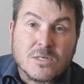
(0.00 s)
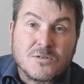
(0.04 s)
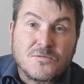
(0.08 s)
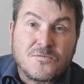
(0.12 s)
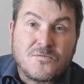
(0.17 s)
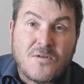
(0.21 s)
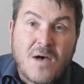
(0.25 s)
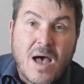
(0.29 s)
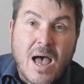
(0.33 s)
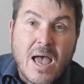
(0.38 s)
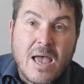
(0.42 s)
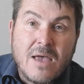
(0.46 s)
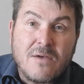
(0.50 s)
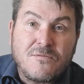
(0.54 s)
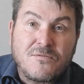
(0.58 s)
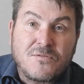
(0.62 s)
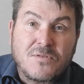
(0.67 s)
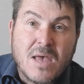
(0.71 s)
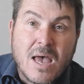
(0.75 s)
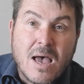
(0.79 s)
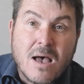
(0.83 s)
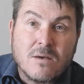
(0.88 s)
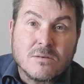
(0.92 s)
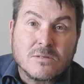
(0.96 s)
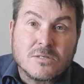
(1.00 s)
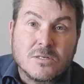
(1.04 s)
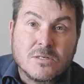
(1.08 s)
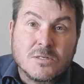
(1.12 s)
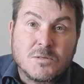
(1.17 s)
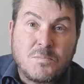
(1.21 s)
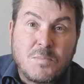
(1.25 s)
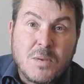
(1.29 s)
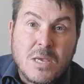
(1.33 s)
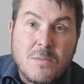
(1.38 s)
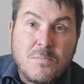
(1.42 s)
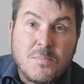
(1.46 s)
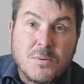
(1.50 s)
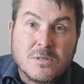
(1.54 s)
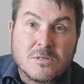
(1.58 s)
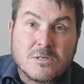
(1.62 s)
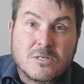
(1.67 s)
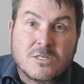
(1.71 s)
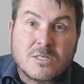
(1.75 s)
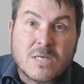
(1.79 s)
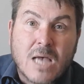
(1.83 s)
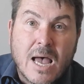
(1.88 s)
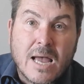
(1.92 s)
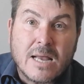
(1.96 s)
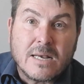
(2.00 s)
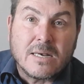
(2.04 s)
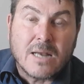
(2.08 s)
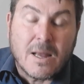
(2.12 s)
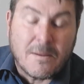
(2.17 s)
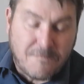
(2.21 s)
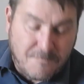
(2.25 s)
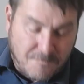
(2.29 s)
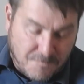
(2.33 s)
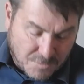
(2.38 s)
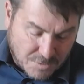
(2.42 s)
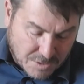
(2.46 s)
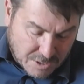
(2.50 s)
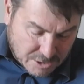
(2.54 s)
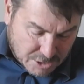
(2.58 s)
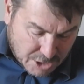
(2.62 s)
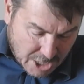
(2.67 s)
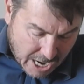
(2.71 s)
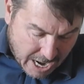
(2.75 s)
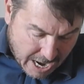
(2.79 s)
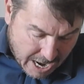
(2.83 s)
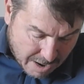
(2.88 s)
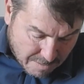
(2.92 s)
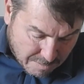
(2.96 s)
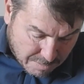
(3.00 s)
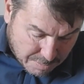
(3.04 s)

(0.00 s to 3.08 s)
5,000 people signed up for the jab.